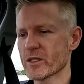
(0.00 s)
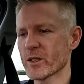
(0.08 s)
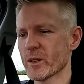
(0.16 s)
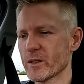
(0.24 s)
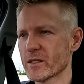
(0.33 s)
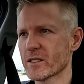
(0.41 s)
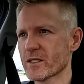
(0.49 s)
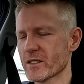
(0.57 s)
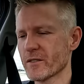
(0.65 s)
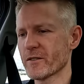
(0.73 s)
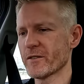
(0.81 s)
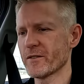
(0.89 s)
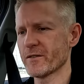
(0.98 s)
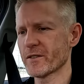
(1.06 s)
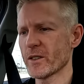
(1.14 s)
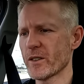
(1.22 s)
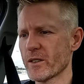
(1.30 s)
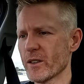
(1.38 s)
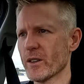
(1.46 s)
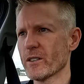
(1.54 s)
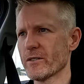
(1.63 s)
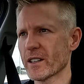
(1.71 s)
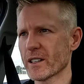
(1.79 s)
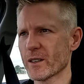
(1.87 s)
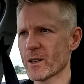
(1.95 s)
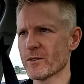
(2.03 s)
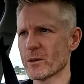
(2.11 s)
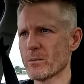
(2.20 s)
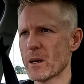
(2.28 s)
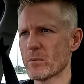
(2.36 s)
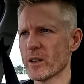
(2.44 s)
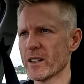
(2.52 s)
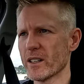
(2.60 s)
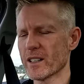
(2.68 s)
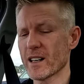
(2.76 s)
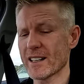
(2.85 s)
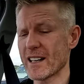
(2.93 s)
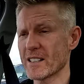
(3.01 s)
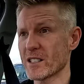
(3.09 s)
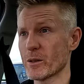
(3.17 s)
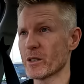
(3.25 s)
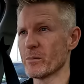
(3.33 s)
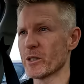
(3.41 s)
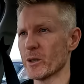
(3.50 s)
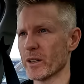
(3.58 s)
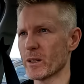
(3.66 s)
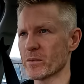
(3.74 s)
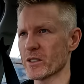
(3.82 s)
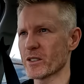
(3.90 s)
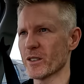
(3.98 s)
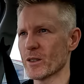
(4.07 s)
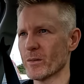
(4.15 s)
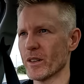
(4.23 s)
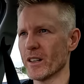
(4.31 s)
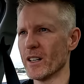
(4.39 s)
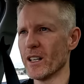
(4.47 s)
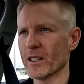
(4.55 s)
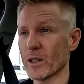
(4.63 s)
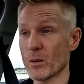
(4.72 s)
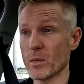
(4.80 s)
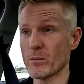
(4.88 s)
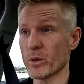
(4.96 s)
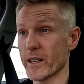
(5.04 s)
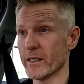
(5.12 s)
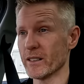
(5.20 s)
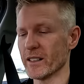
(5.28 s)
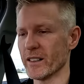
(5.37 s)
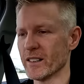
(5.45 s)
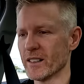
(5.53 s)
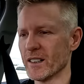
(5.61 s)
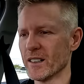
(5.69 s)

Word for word: So to turn it on, if I can go from memory, I can't see what I'm doing. I'm just going by, going by braille here.